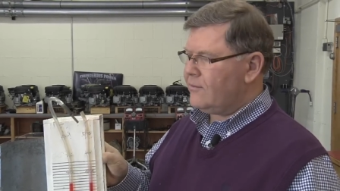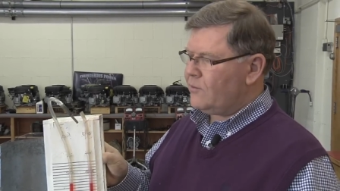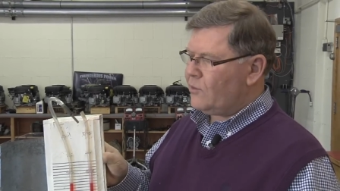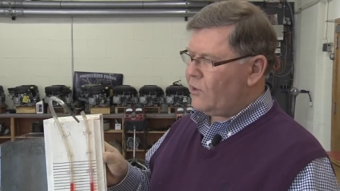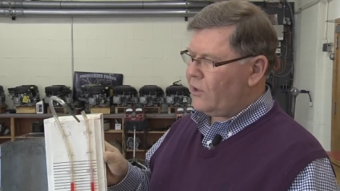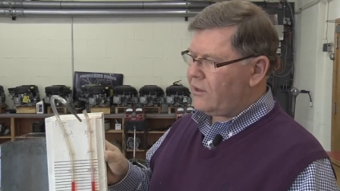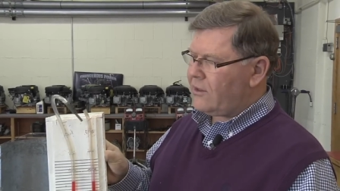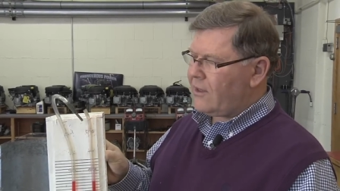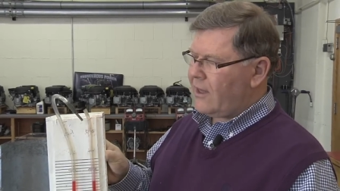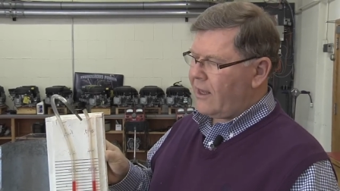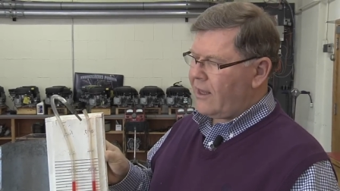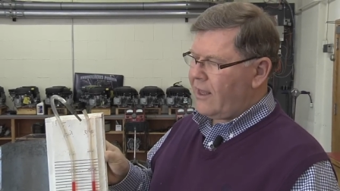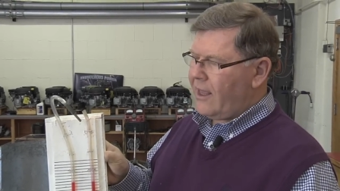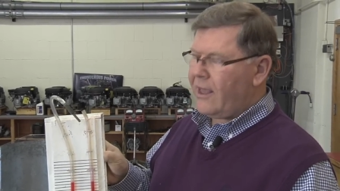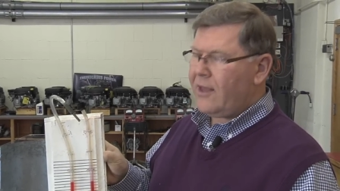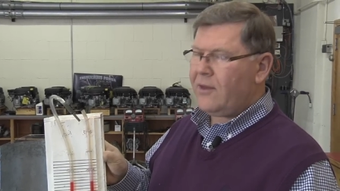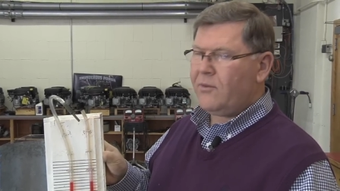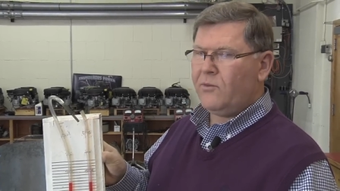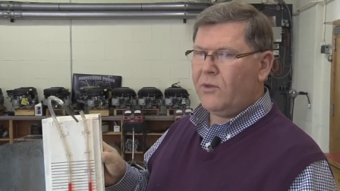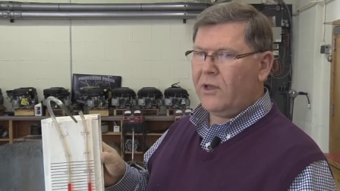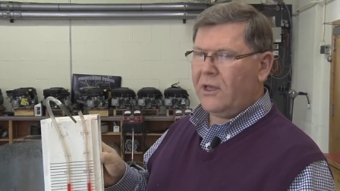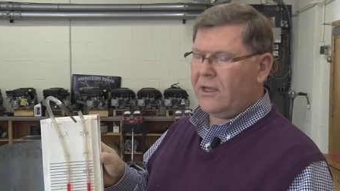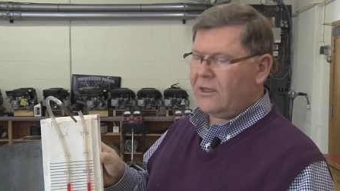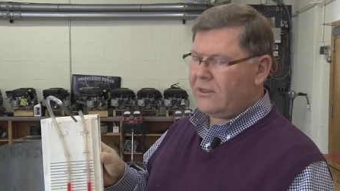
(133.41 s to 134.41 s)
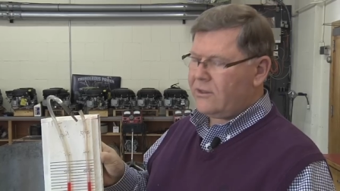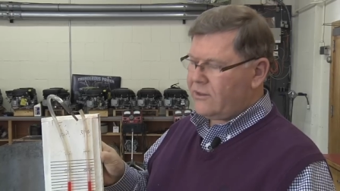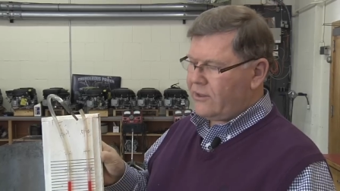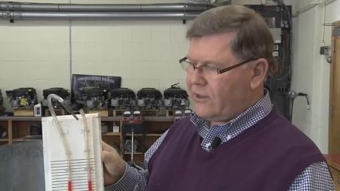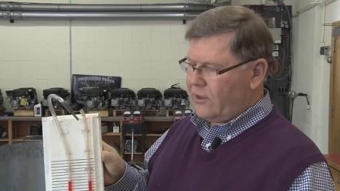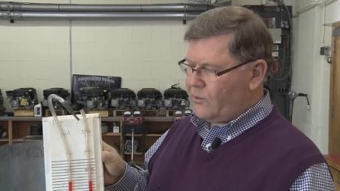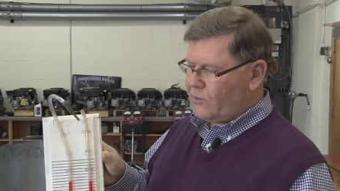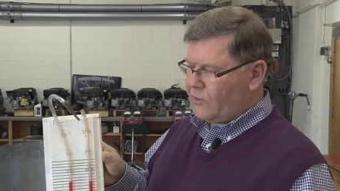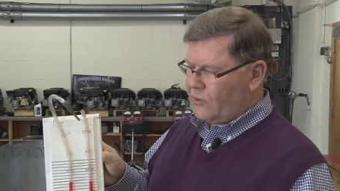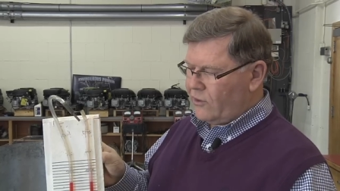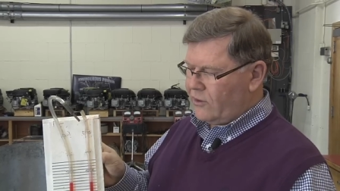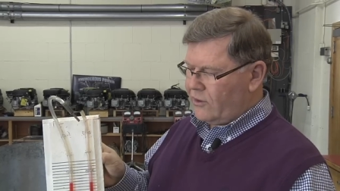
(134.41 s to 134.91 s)
but they can be as
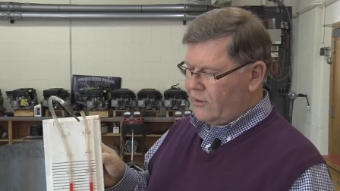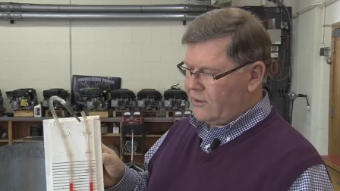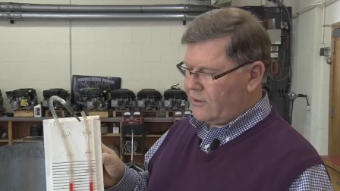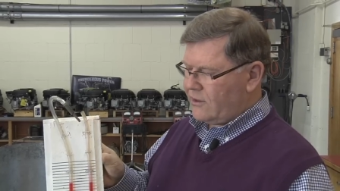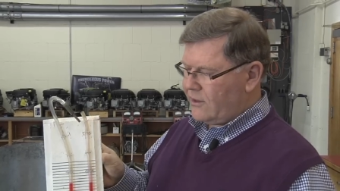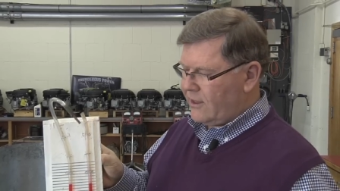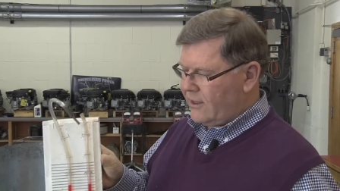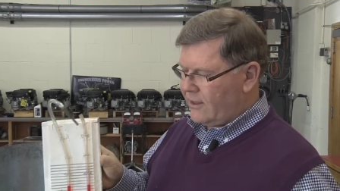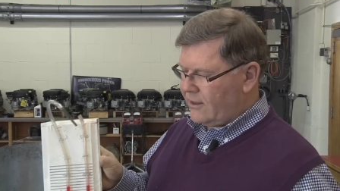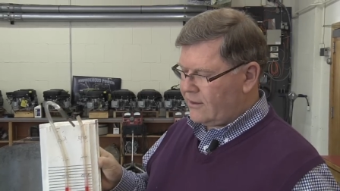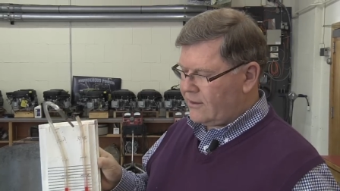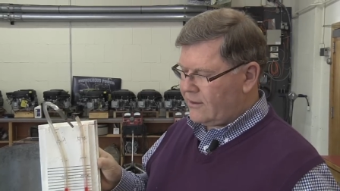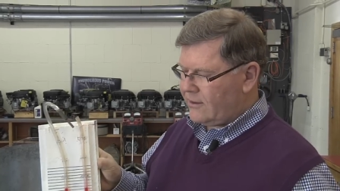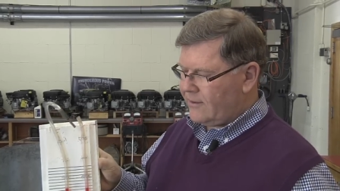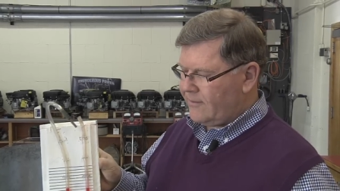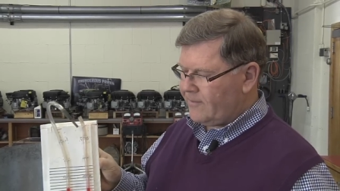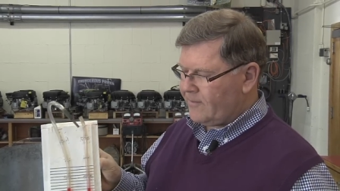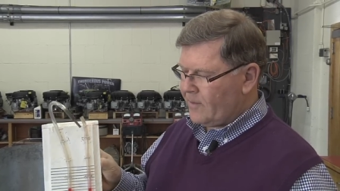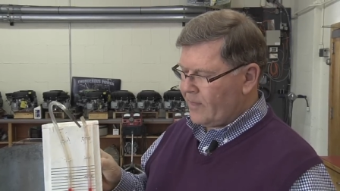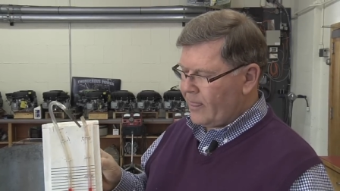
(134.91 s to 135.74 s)
simple as this.